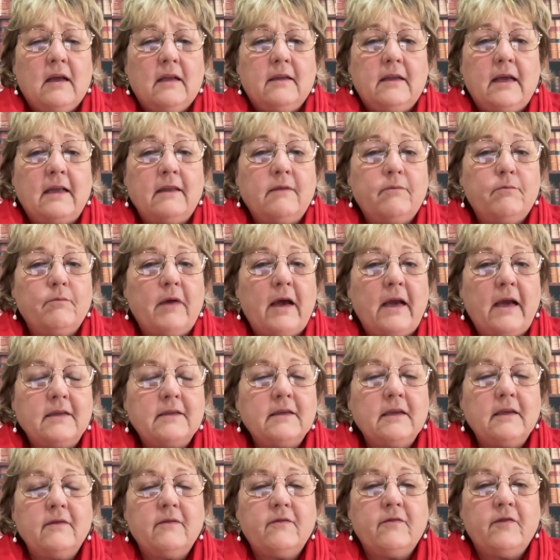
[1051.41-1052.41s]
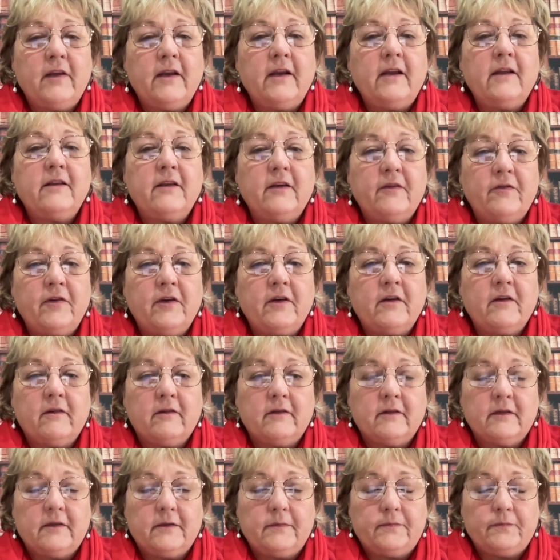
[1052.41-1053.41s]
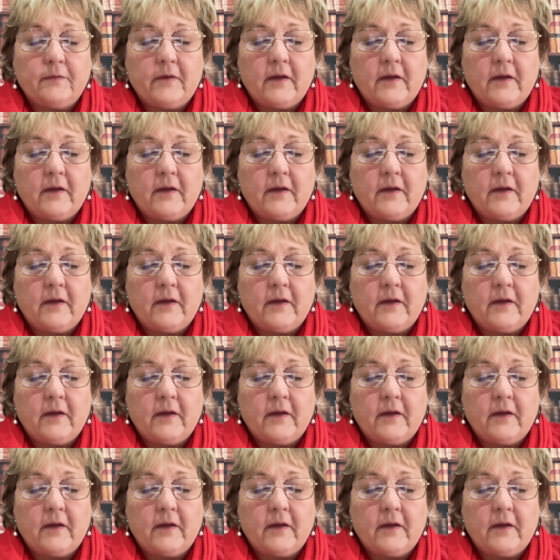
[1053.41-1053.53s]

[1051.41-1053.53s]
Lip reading: That makes it very difficult.